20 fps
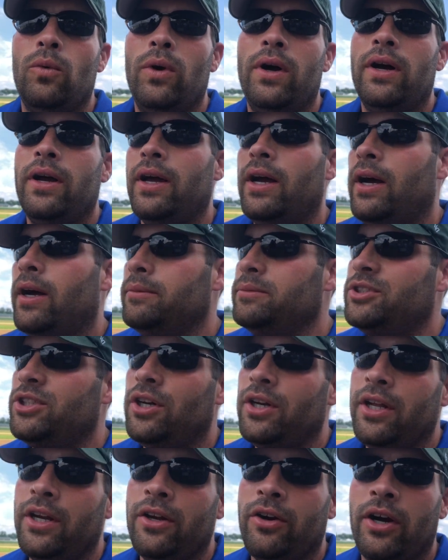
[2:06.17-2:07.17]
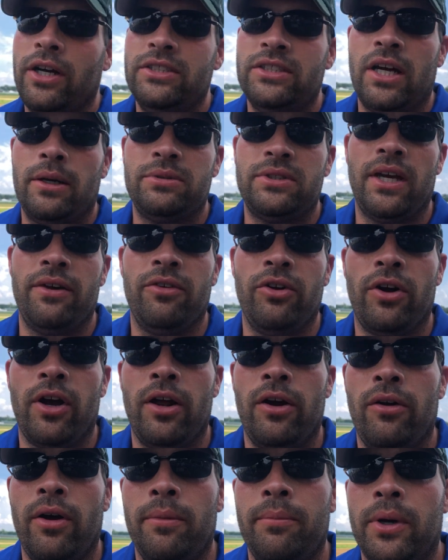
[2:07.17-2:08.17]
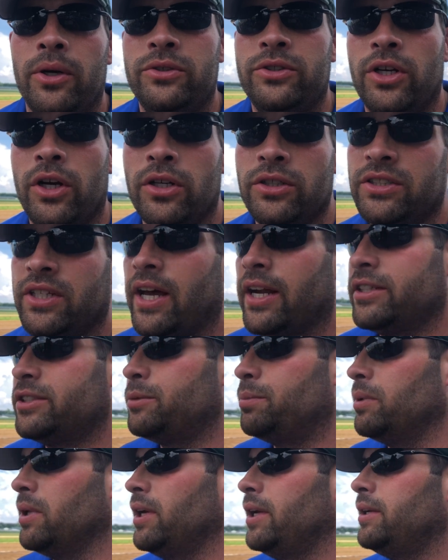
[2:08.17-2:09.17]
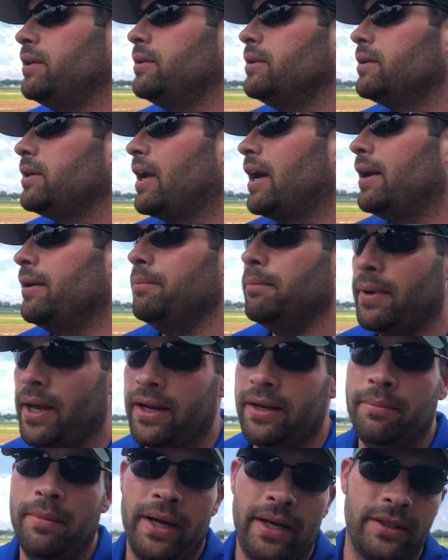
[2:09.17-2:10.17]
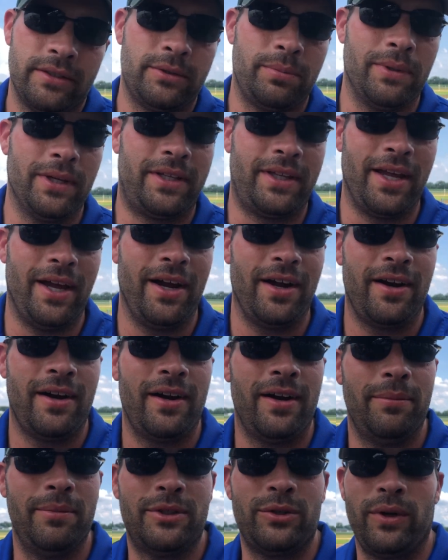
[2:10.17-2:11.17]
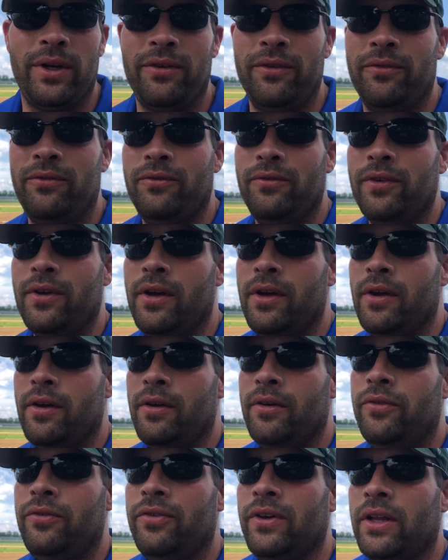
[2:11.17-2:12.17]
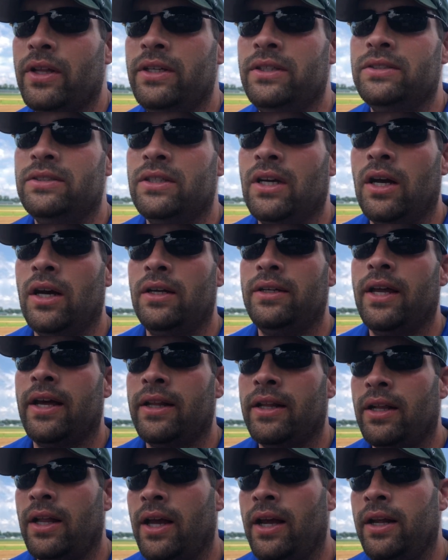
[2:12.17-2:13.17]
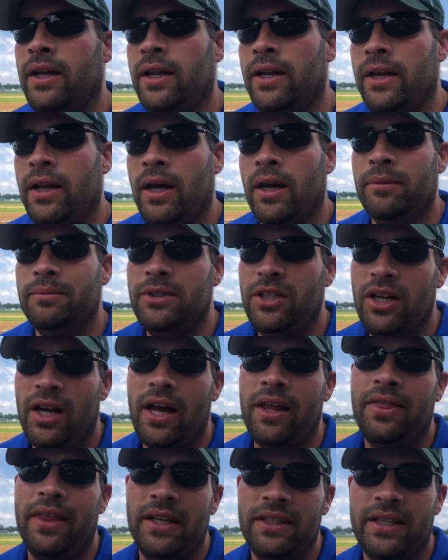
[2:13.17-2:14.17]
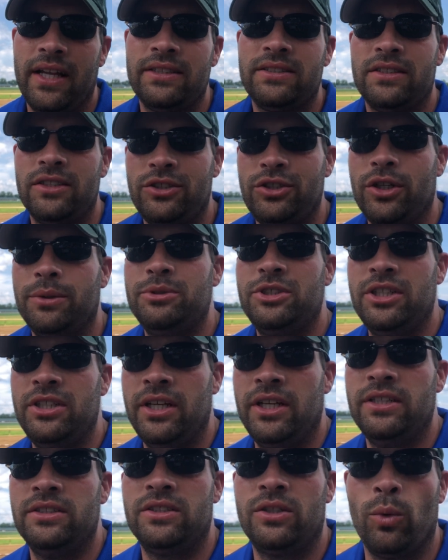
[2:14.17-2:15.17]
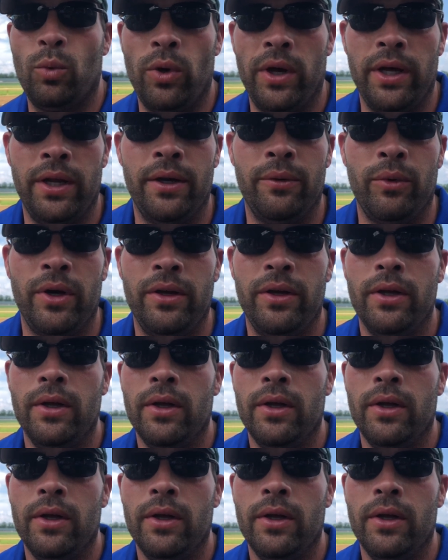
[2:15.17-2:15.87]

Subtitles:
Well, Shaun did a great job saving ground around both turns. Got a split, kind of had to make a split there between fillies down the lane. And I think that's the trip she needs to win.